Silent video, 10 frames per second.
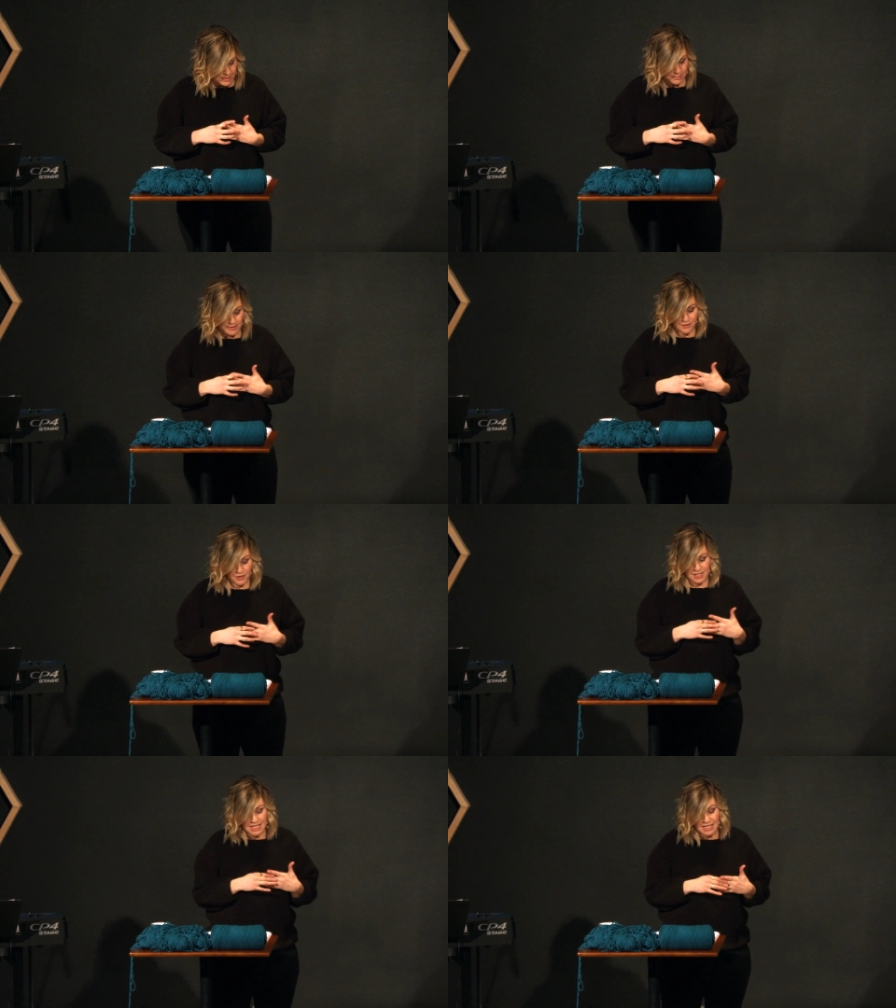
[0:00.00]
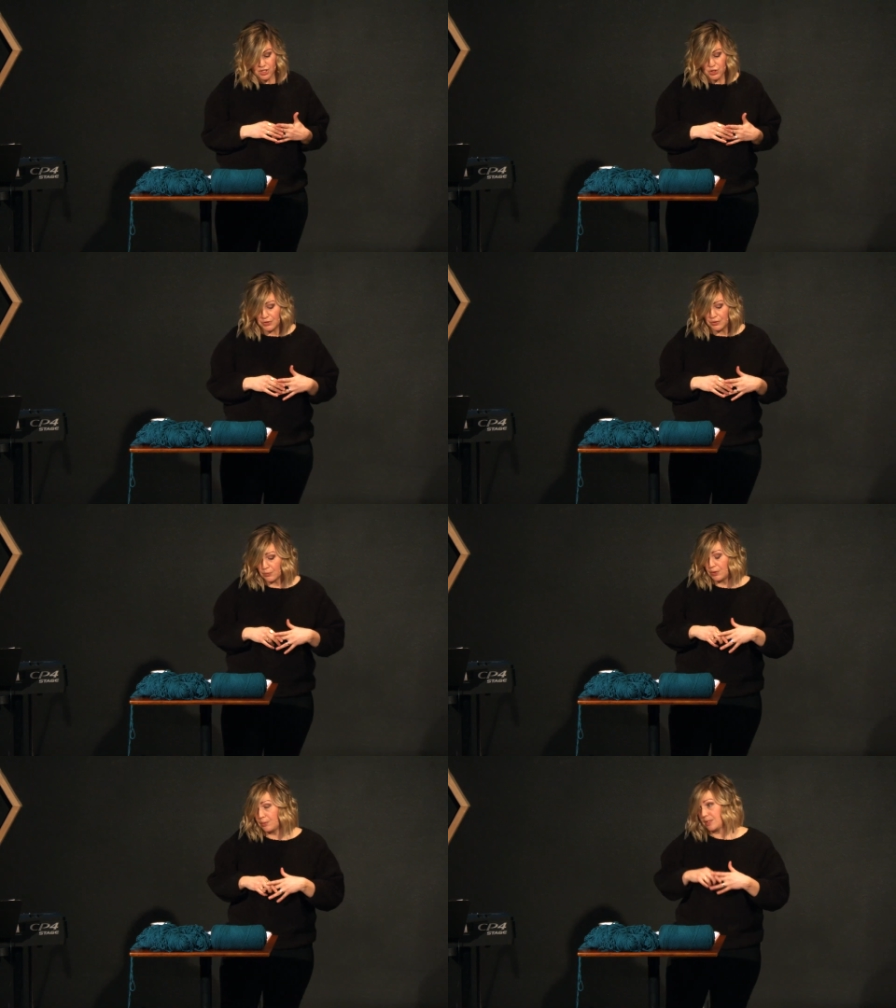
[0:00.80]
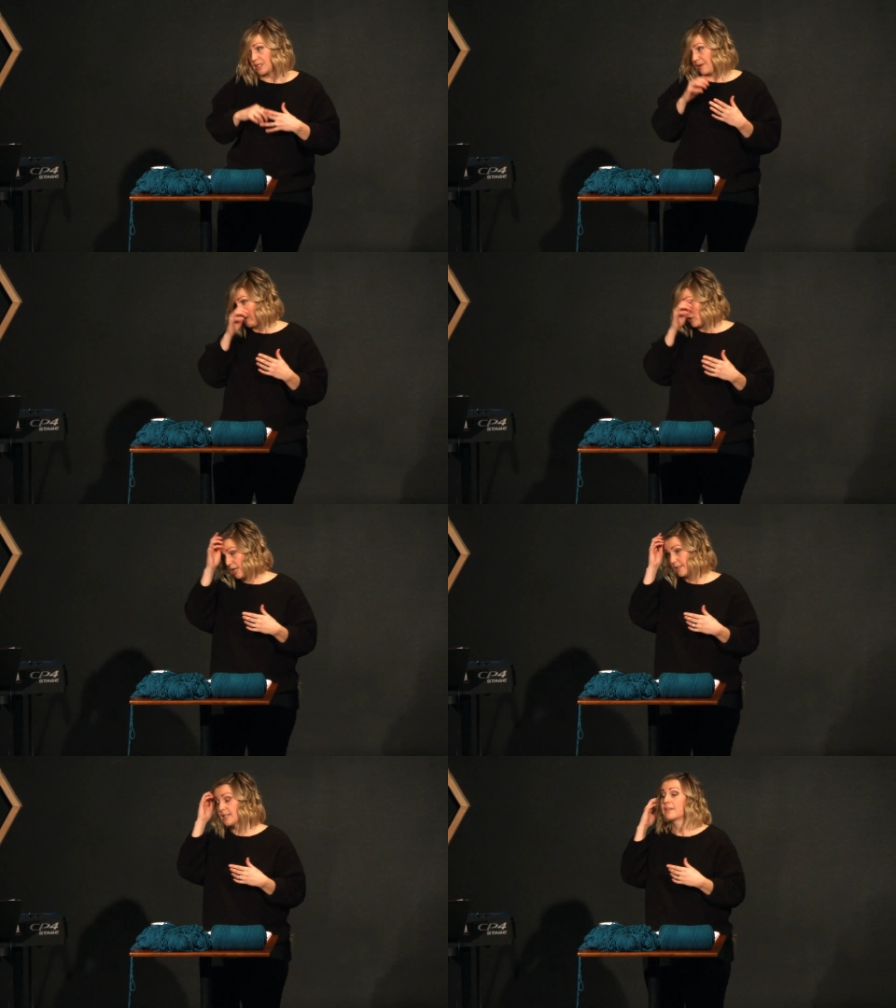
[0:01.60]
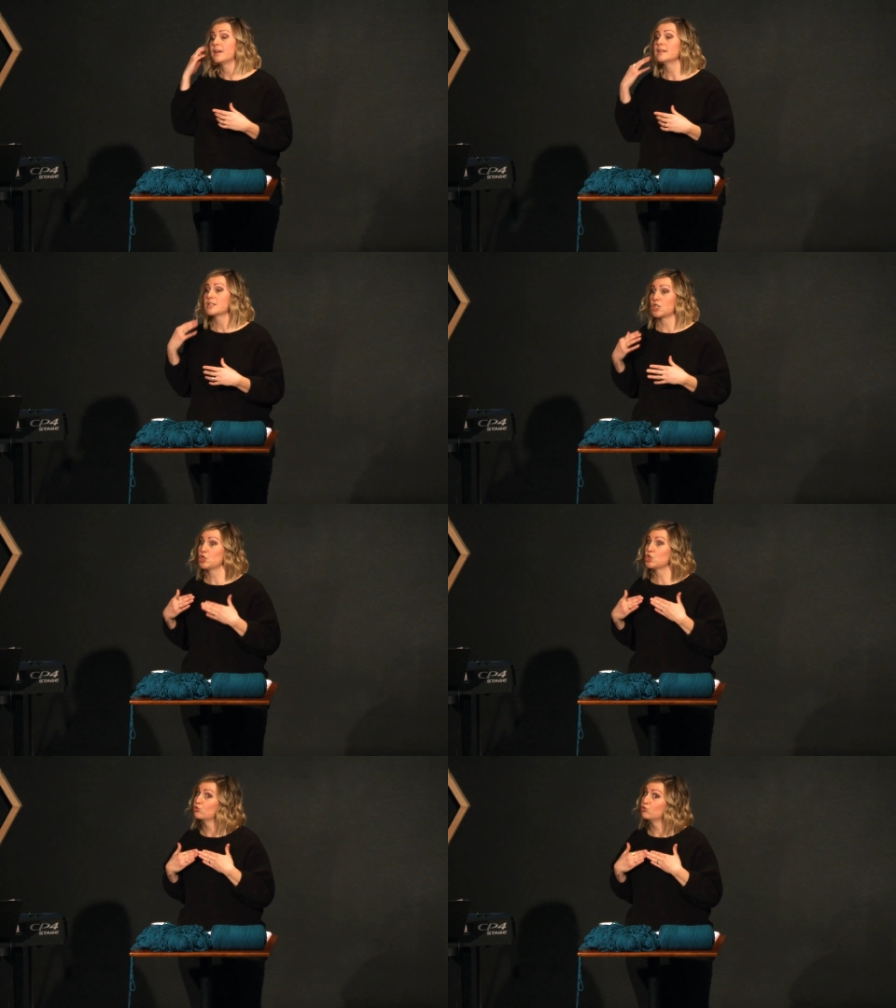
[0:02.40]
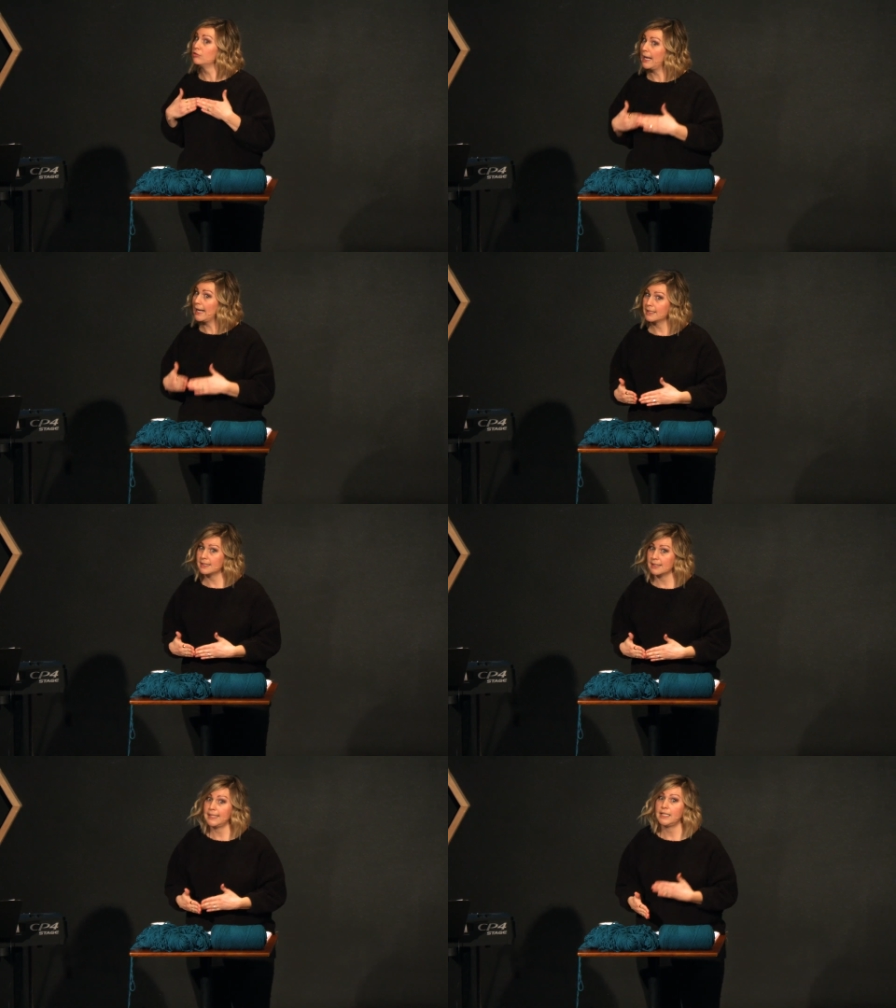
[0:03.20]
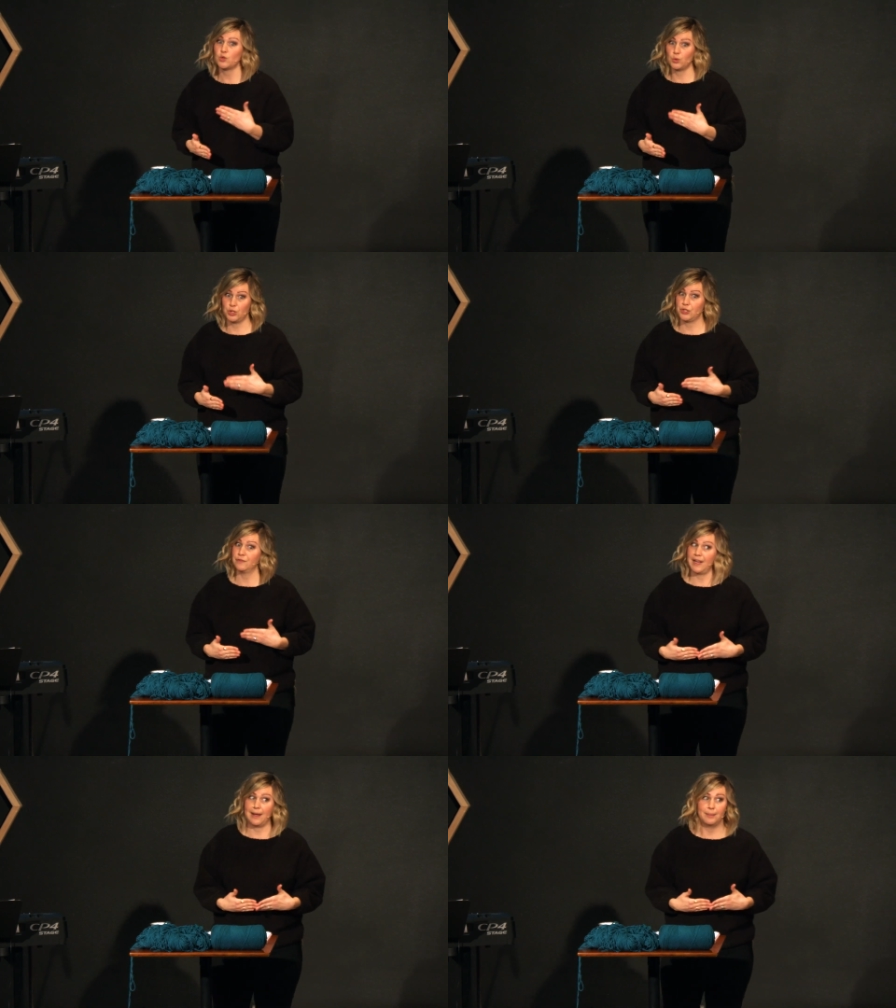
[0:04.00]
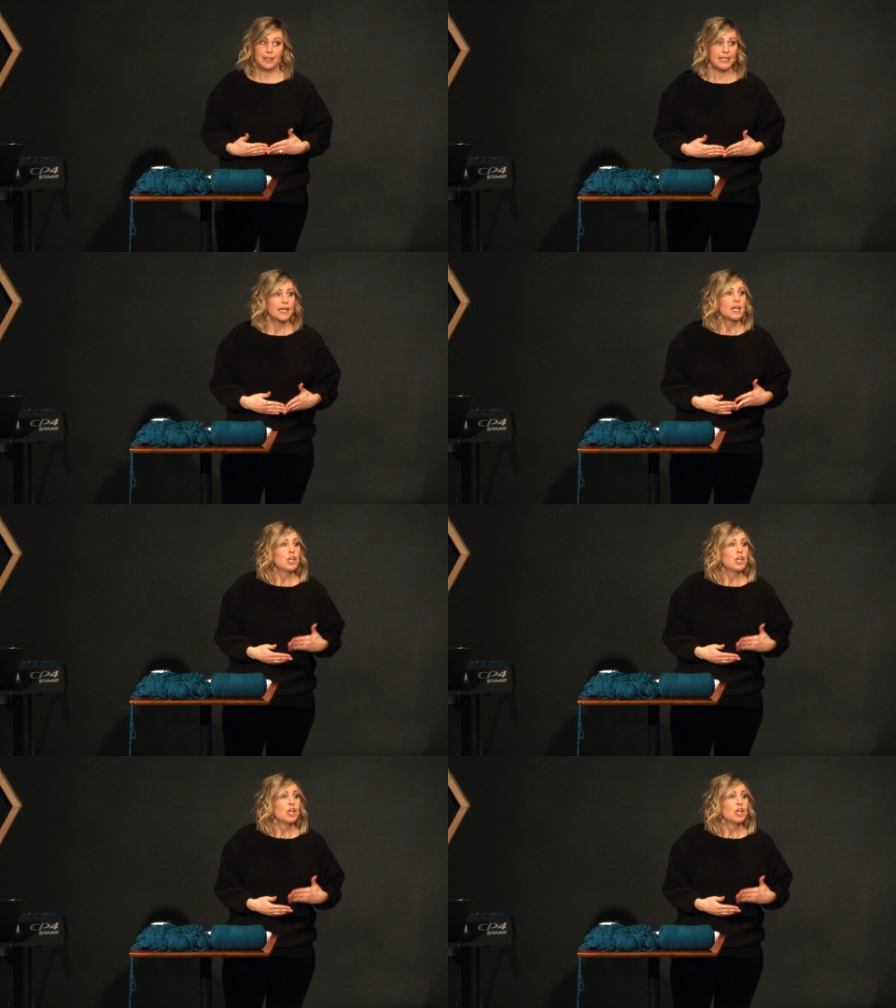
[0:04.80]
Maybe if you're a teenager in the room, some of your toxic thoughts are directly towards your family,